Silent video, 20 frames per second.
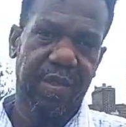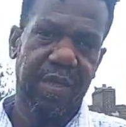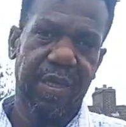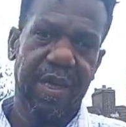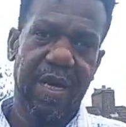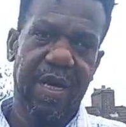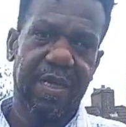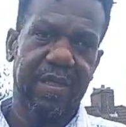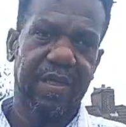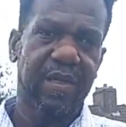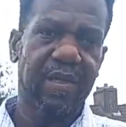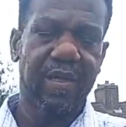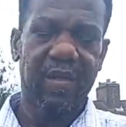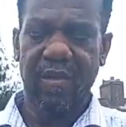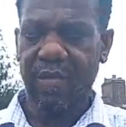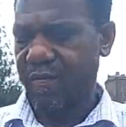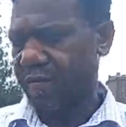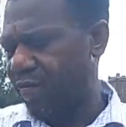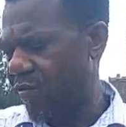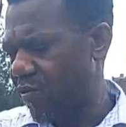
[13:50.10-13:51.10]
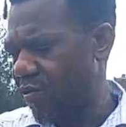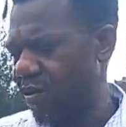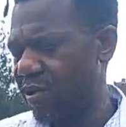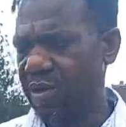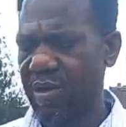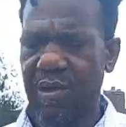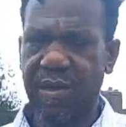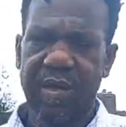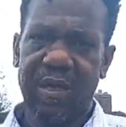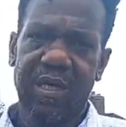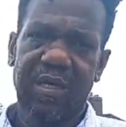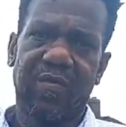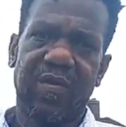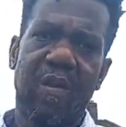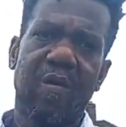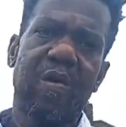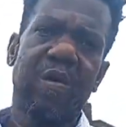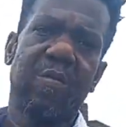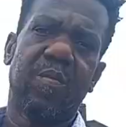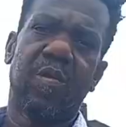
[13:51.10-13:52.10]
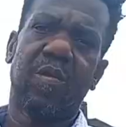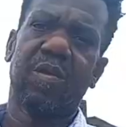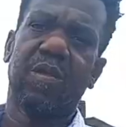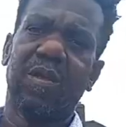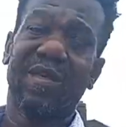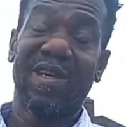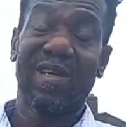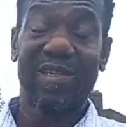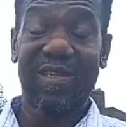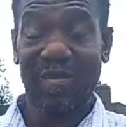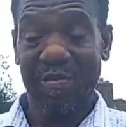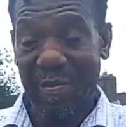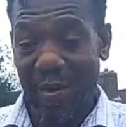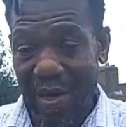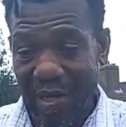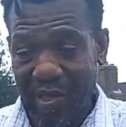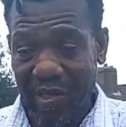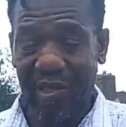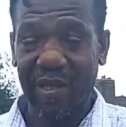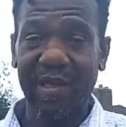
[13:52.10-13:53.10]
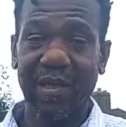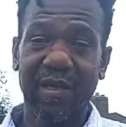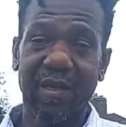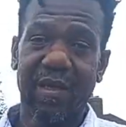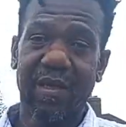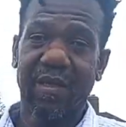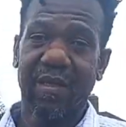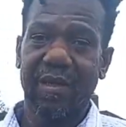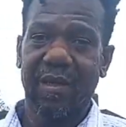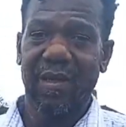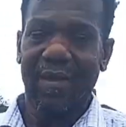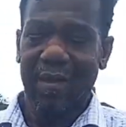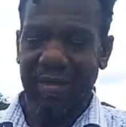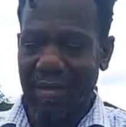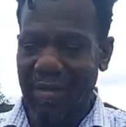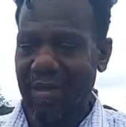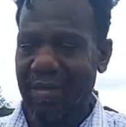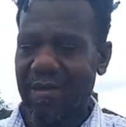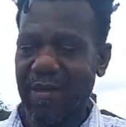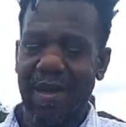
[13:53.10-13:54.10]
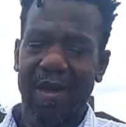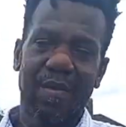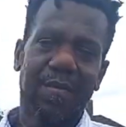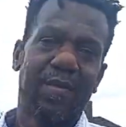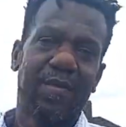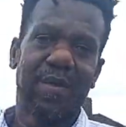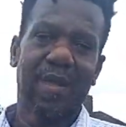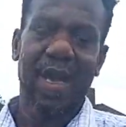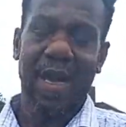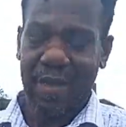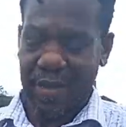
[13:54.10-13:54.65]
guys, and you know, food is very important, especially this time, like the